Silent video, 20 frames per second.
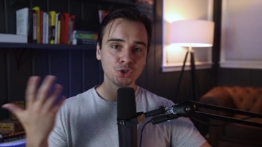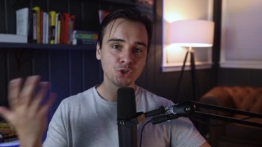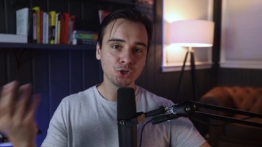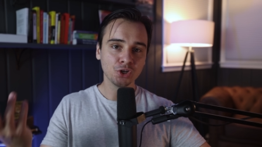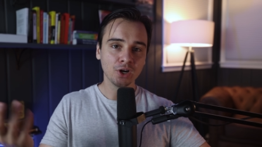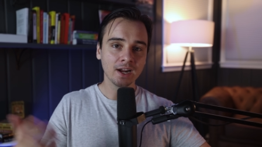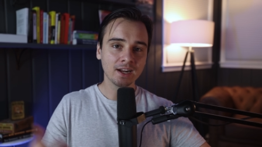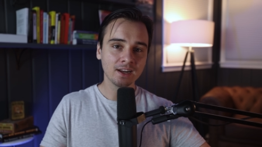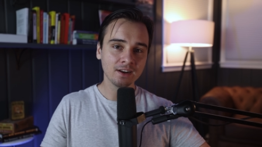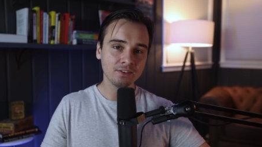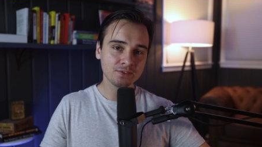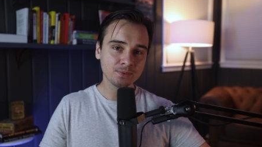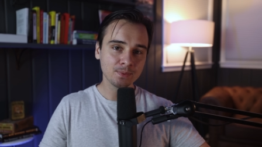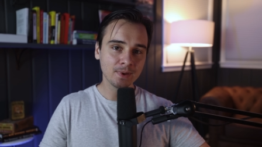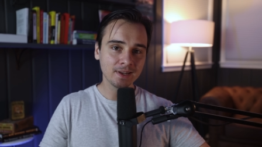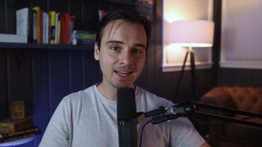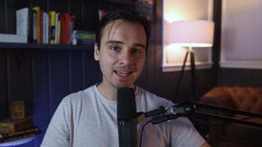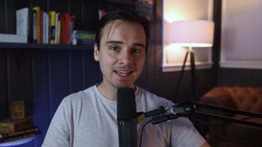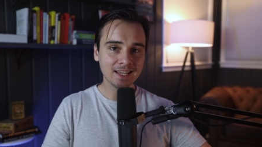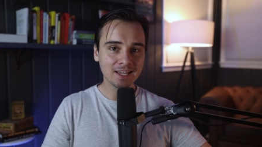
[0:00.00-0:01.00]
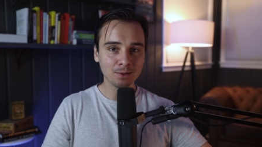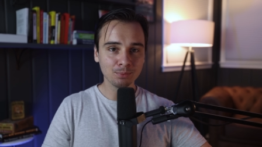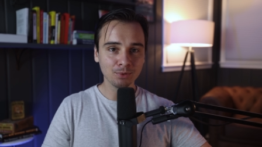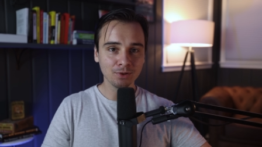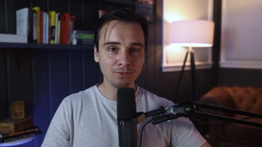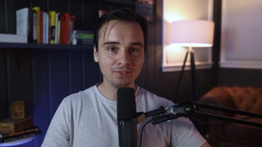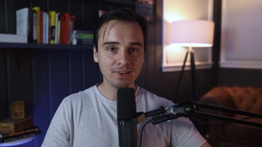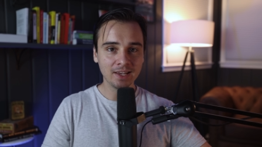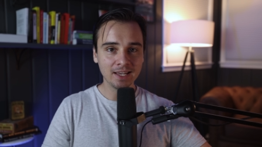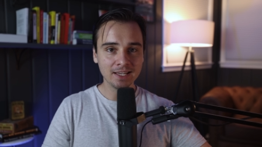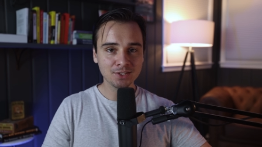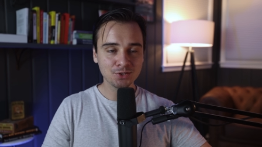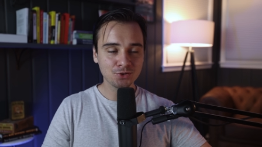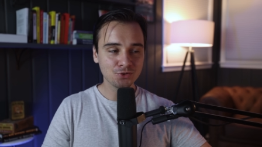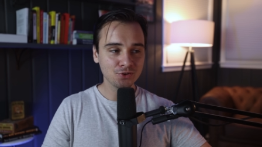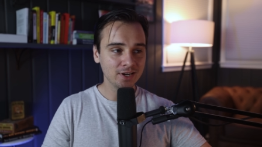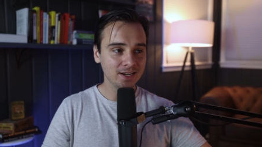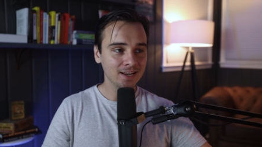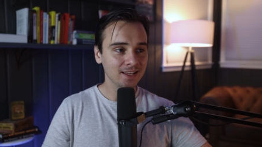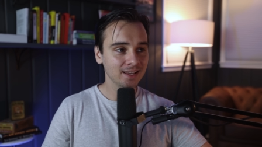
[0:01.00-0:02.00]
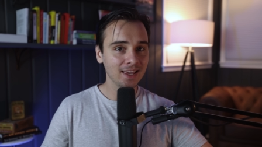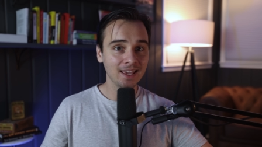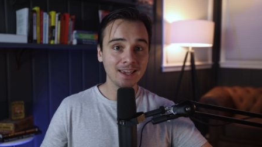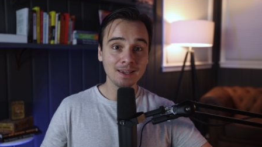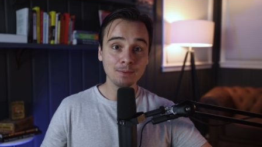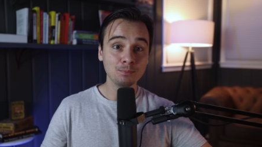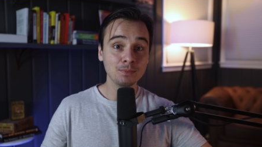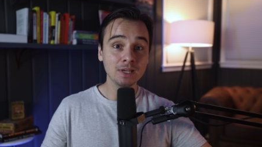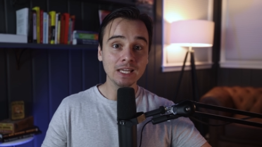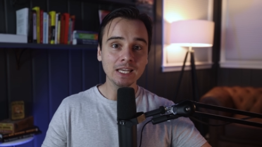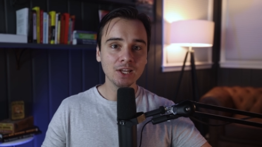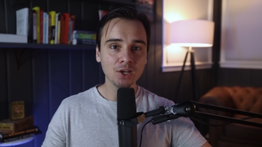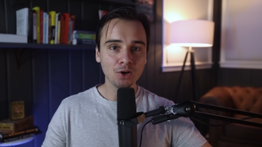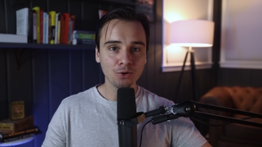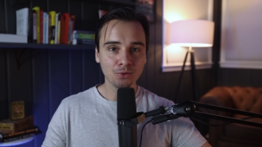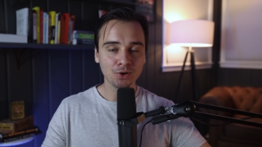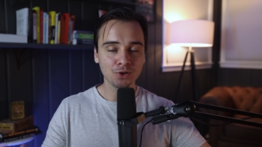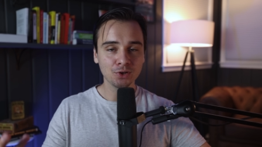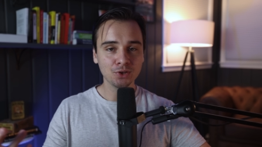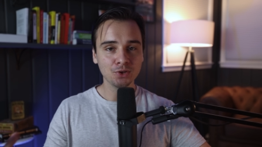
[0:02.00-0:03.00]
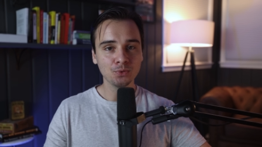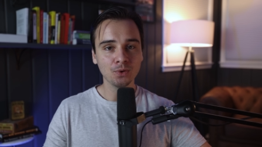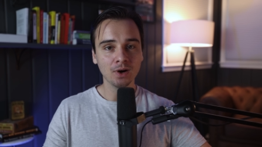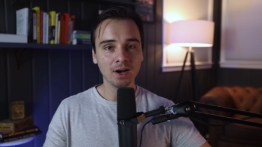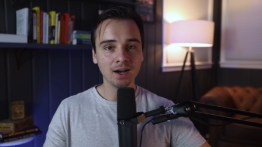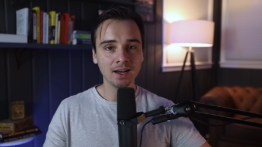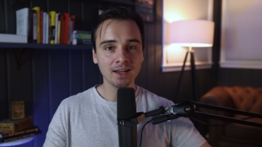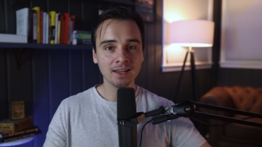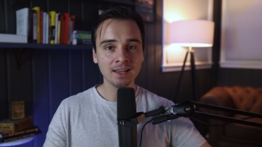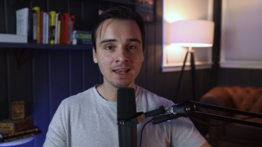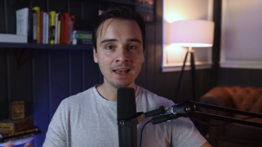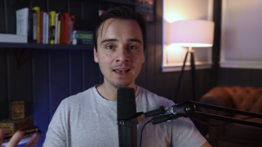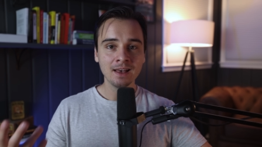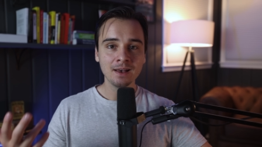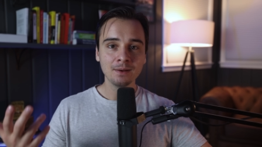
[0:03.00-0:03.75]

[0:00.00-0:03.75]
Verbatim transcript: Sure, I could have spent a couple of days creating a mediocre U I,